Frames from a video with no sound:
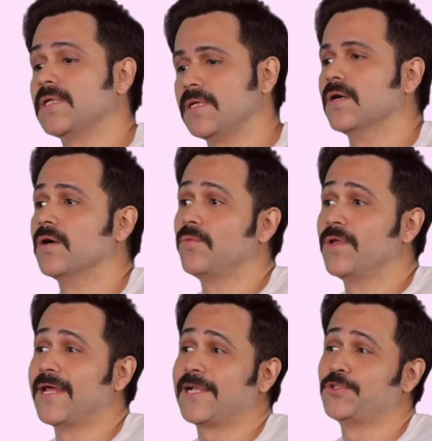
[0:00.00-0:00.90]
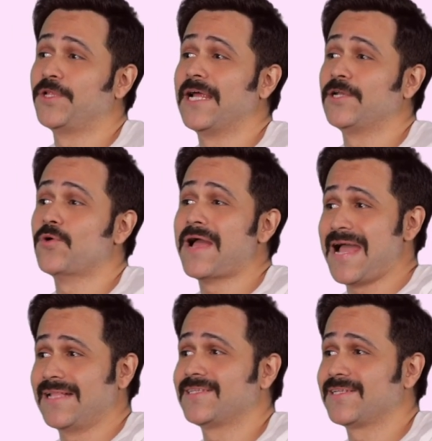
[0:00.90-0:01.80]
But here we'd actually had to
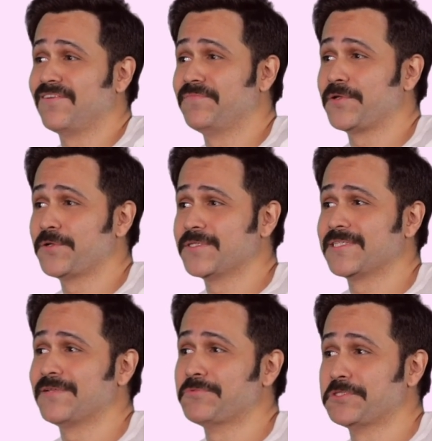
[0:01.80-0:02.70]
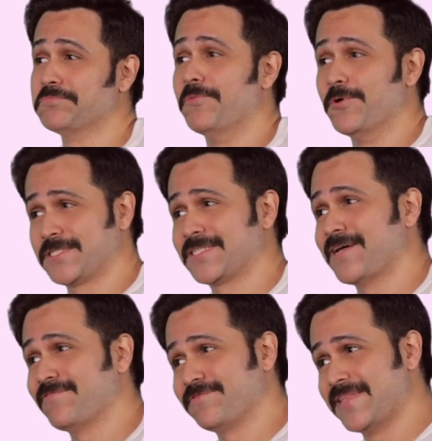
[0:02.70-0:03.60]
add stuff because there was more
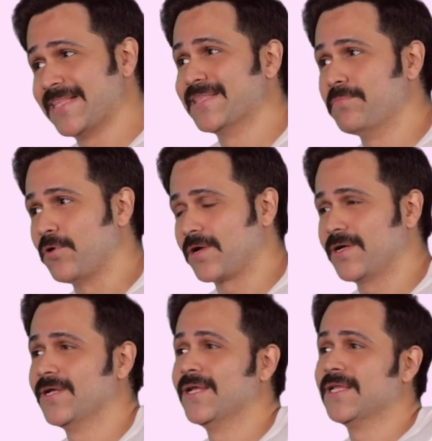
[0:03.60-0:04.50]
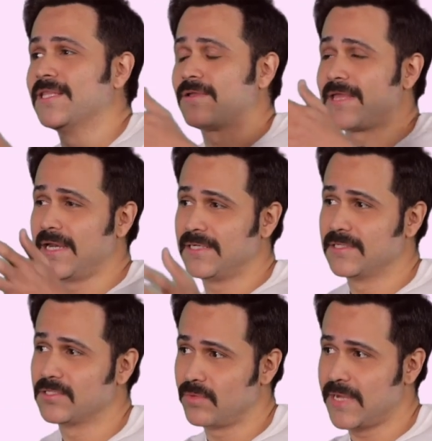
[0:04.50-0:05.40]
stuff than the book. Yeah.
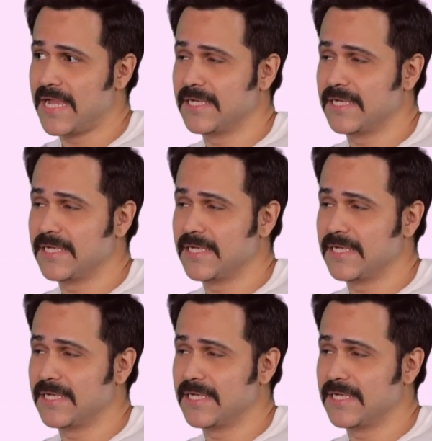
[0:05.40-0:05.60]
Characters were